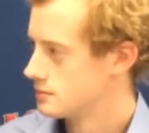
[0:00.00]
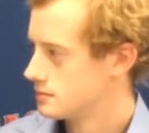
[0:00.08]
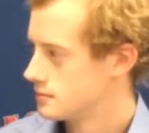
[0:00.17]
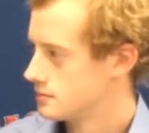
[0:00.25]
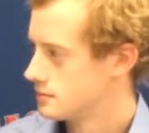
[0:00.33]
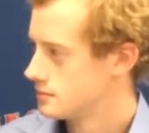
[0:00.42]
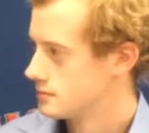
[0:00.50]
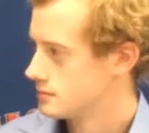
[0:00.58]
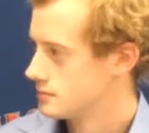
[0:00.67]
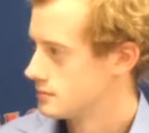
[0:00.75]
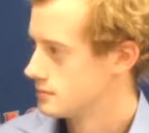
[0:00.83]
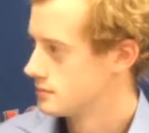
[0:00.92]

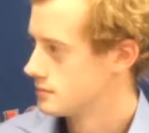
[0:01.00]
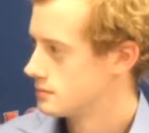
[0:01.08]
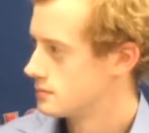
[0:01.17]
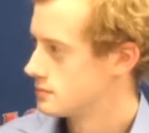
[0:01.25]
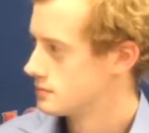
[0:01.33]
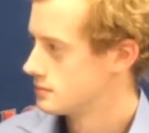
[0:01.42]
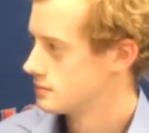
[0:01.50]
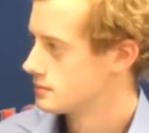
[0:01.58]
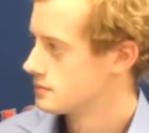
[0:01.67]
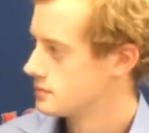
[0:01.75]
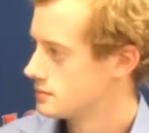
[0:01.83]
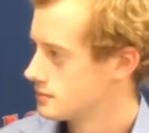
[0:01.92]

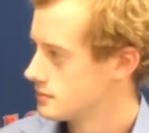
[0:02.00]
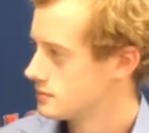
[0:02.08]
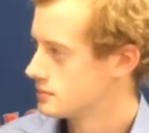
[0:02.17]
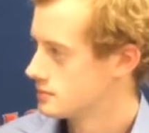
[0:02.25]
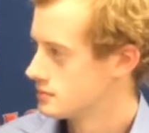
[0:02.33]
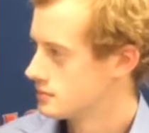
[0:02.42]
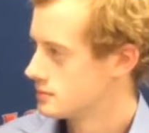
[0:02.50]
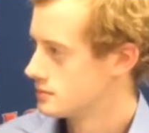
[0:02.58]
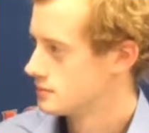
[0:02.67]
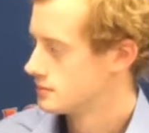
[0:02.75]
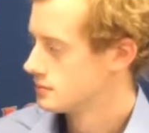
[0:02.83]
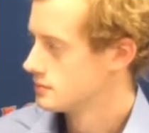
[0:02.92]

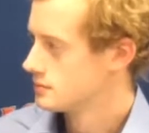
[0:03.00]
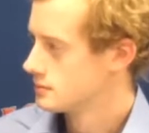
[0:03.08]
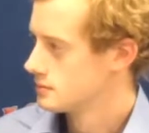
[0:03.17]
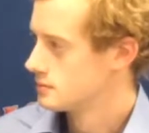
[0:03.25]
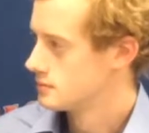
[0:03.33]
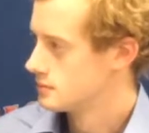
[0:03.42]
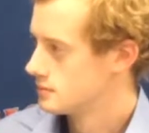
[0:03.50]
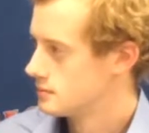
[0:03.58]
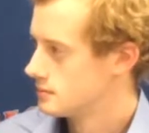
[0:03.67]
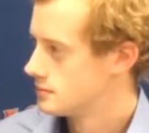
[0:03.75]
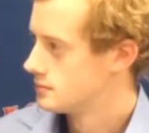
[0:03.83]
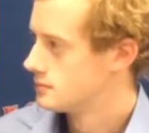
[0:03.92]

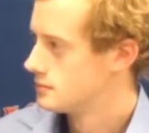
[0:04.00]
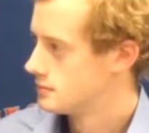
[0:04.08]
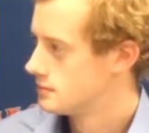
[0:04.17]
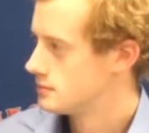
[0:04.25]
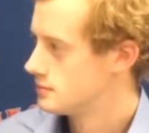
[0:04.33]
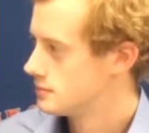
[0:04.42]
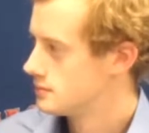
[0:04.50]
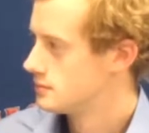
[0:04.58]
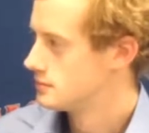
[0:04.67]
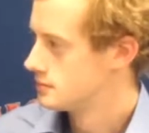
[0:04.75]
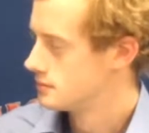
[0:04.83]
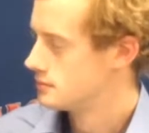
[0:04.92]

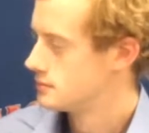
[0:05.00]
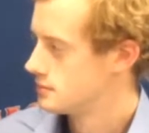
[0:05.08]
[no speech]